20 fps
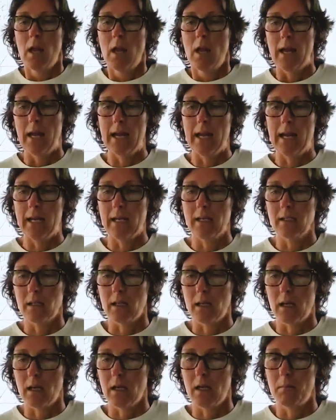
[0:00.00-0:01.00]
And
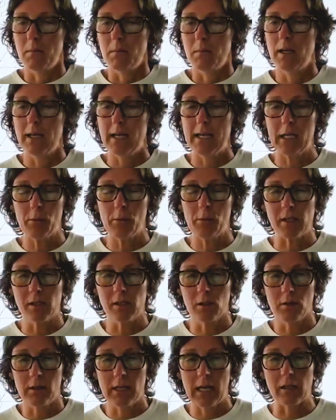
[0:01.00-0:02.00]
anyway,
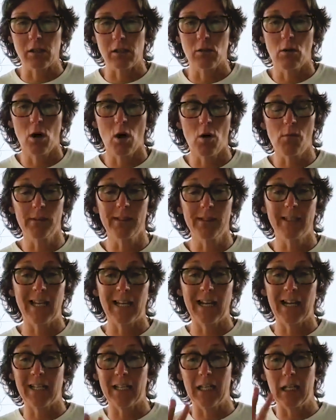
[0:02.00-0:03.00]
so hopefully that
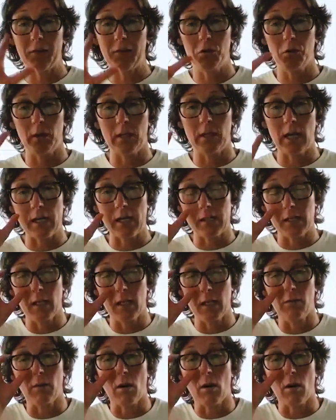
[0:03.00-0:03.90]
kind of gives you an idea of